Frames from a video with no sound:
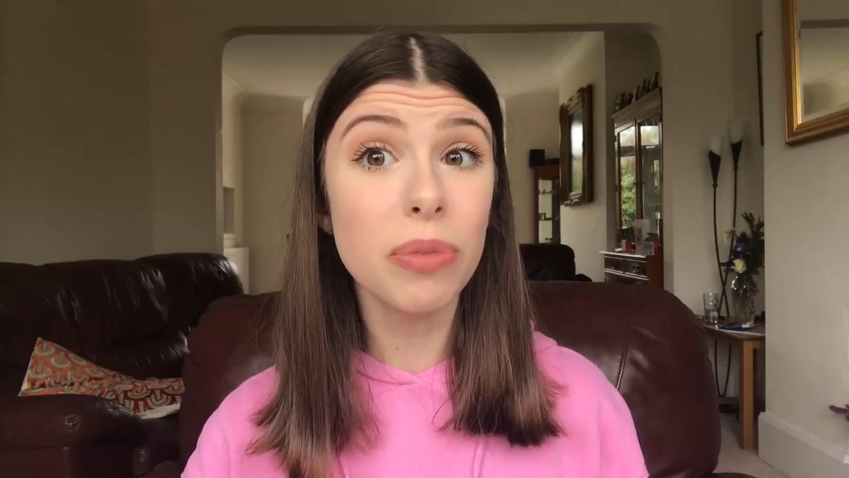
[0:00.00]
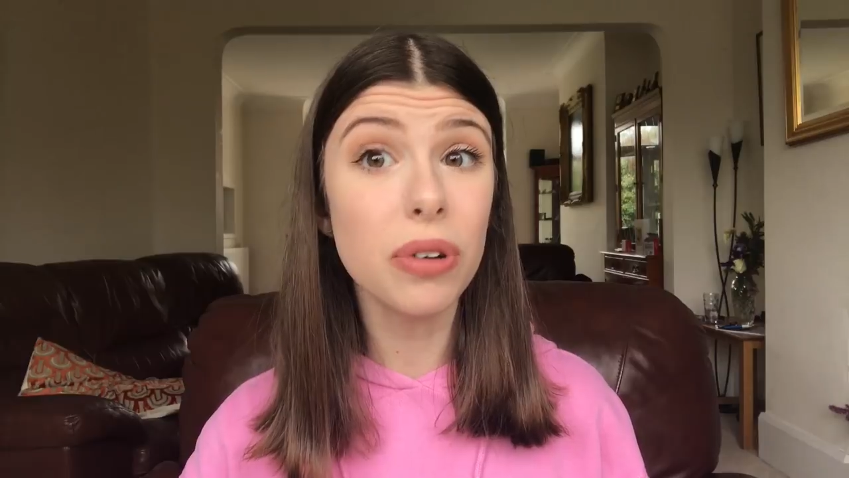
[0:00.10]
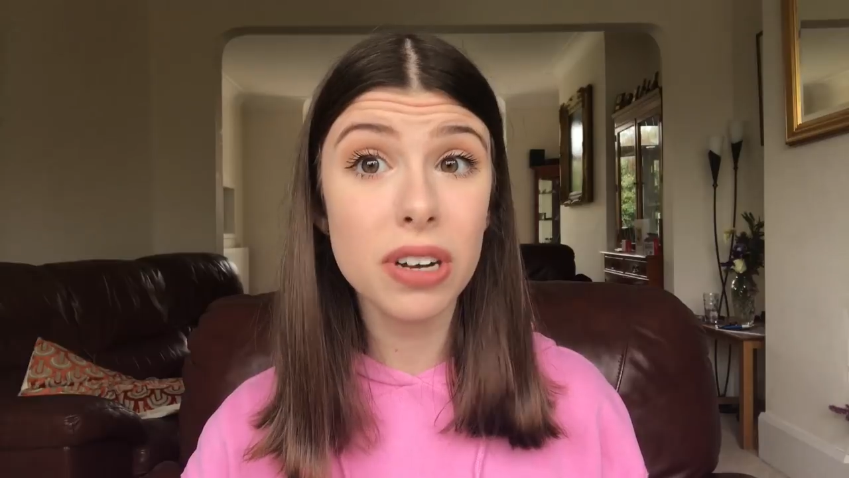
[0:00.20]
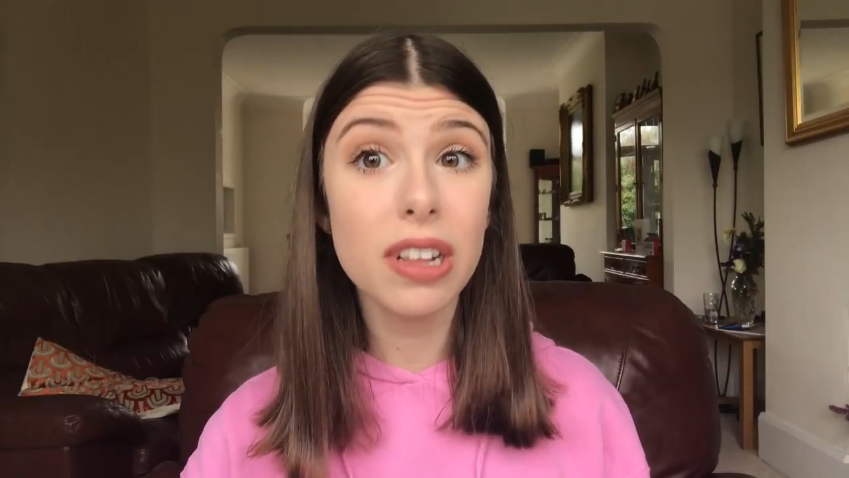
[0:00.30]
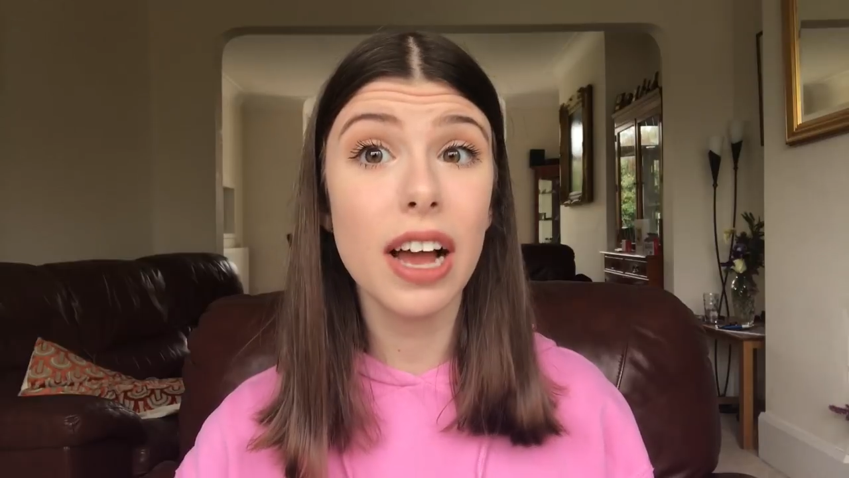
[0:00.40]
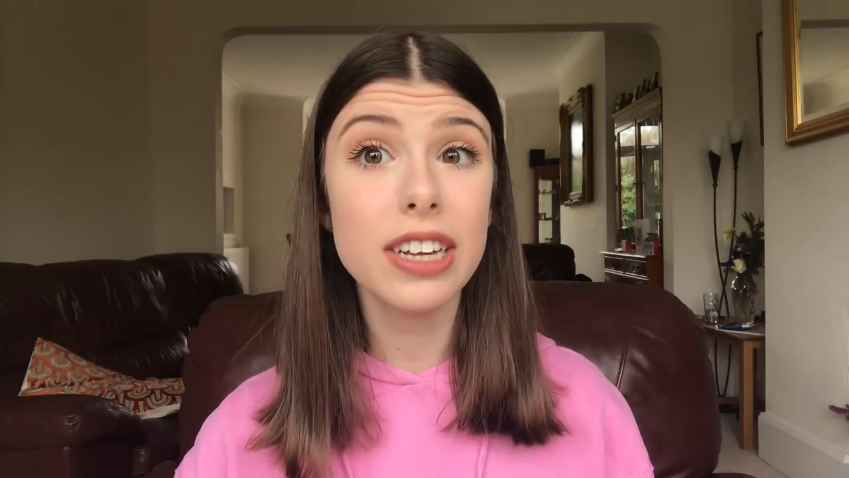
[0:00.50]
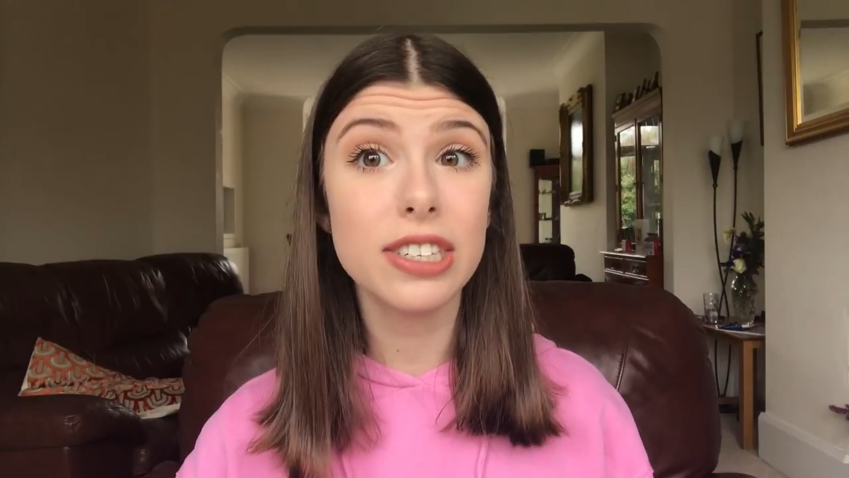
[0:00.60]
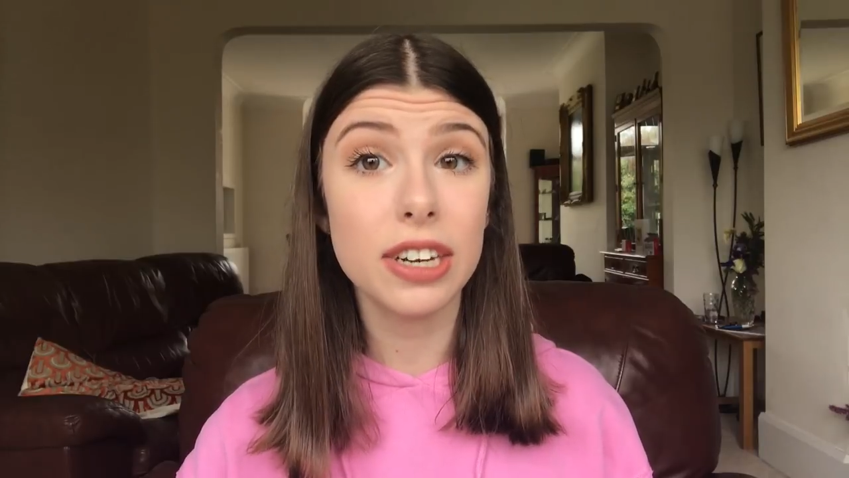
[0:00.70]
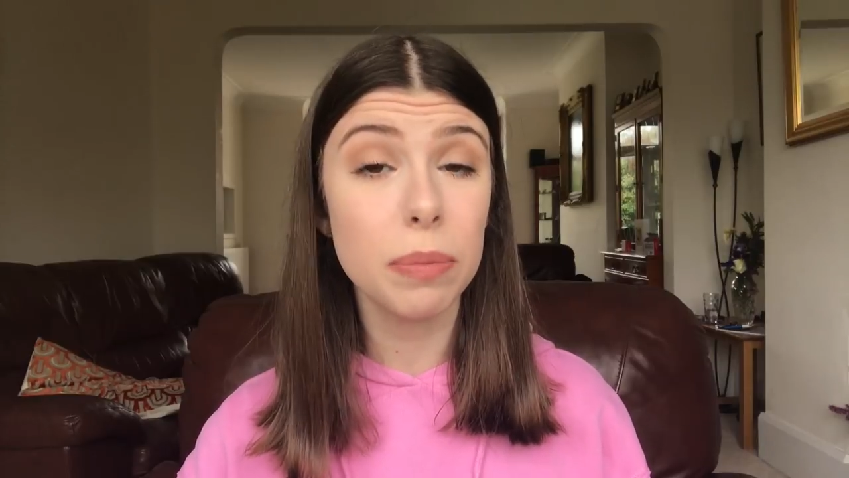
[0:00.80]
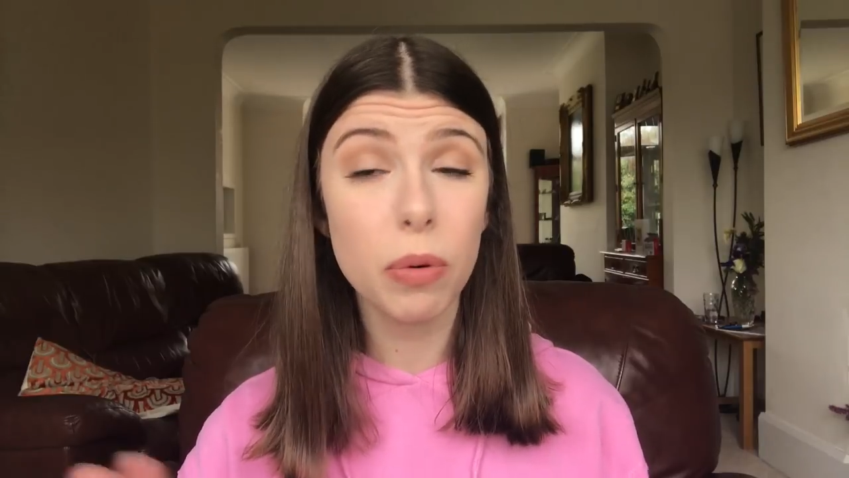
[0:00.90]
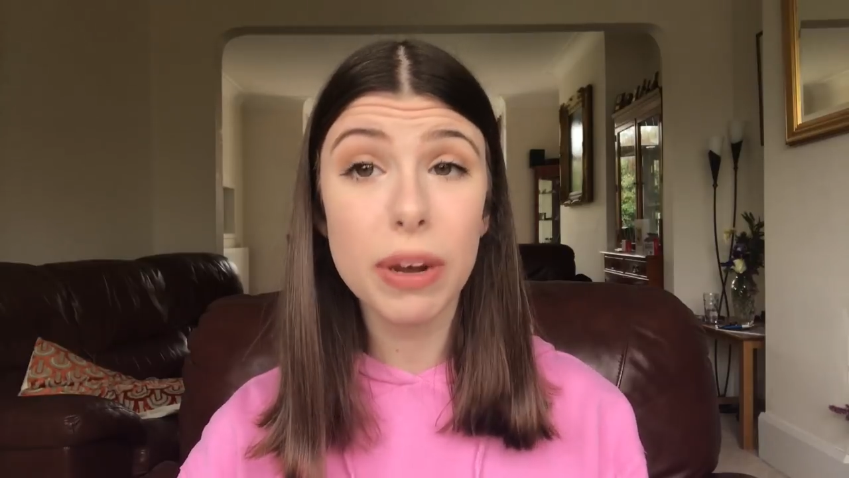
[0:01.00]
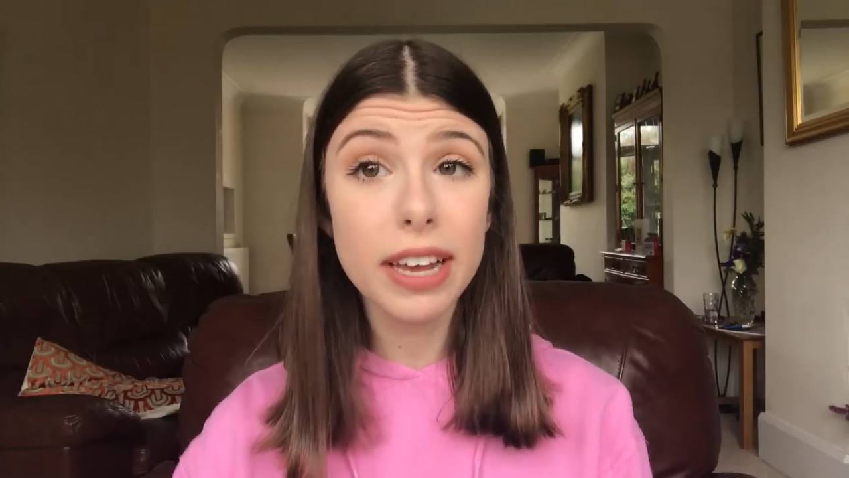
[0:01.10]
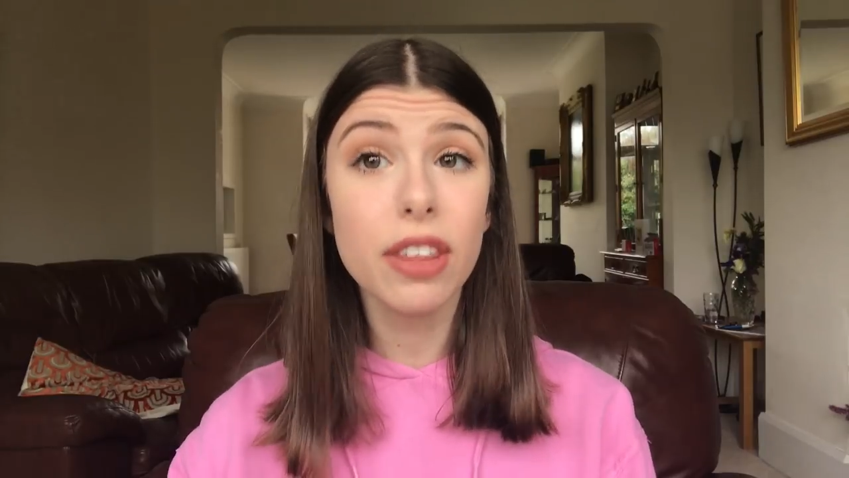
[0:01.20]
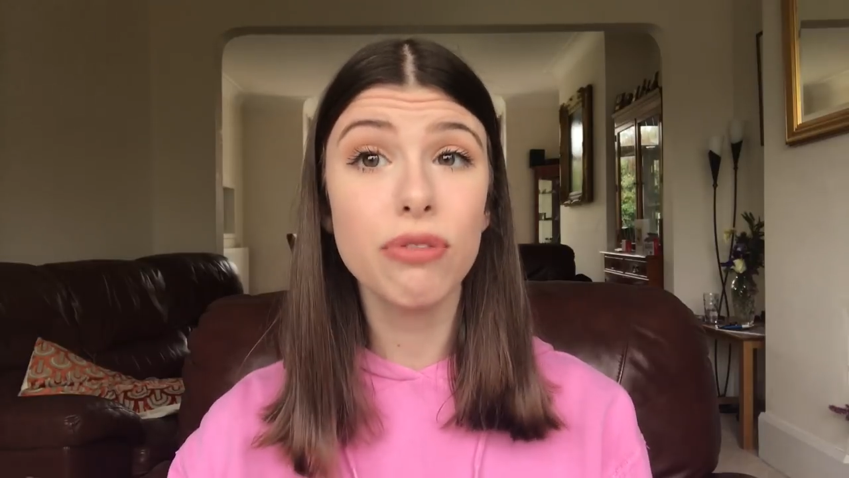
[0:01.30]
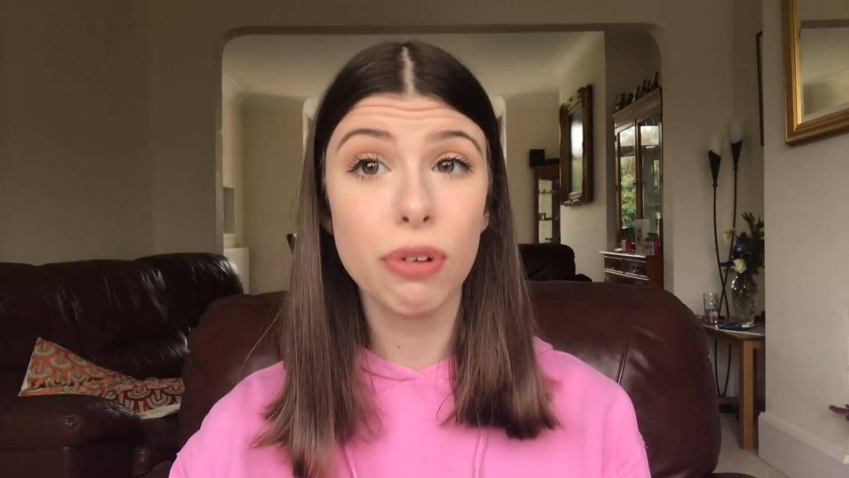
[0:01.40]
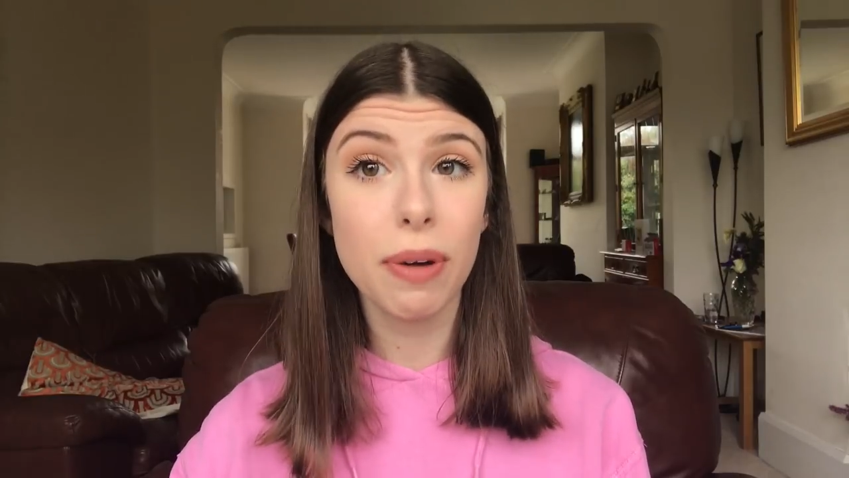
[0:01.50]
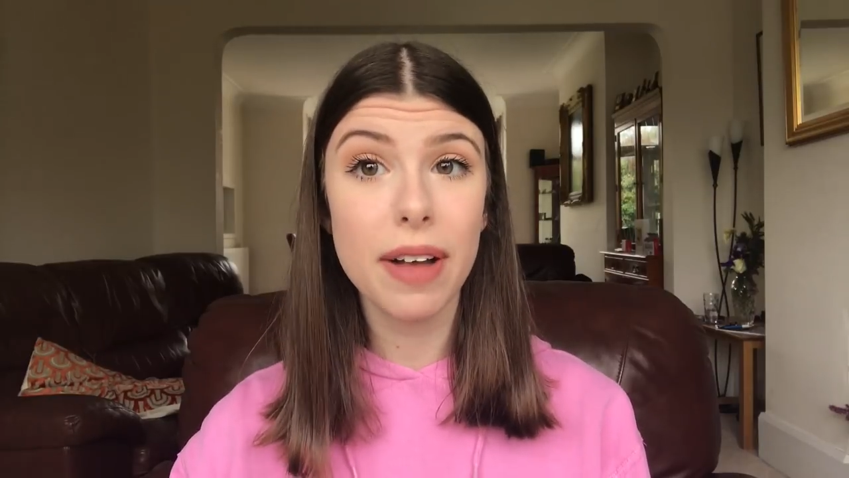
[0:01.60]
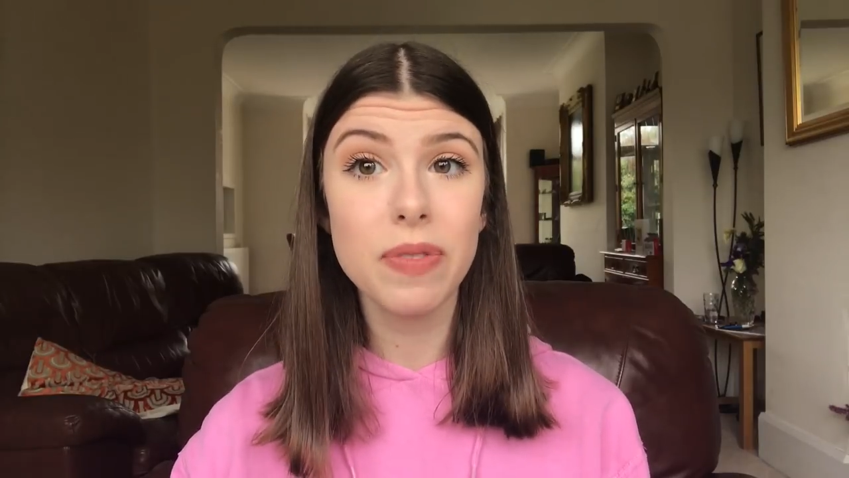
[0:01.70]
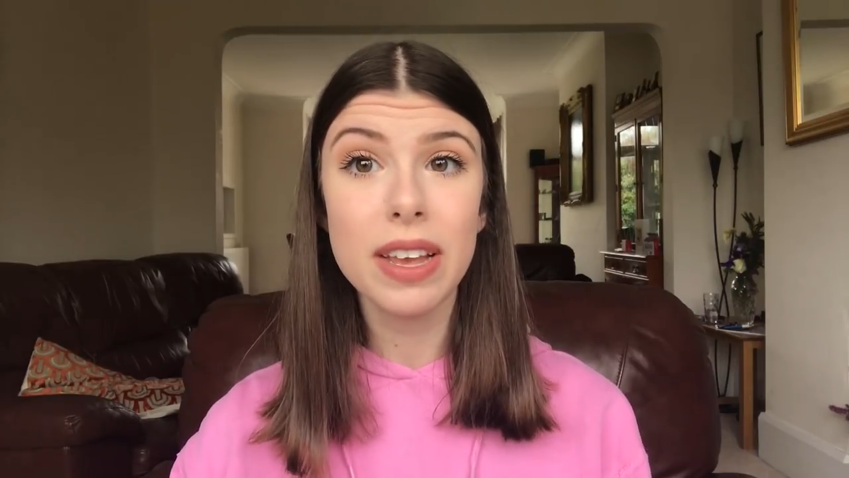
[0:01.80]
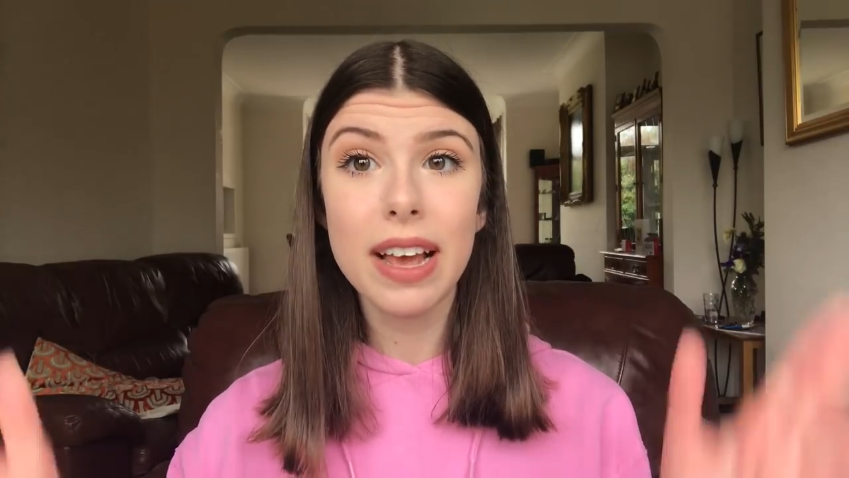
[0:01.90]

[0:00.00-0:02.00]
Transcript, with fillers: I'm not going to lie to you, but we get through it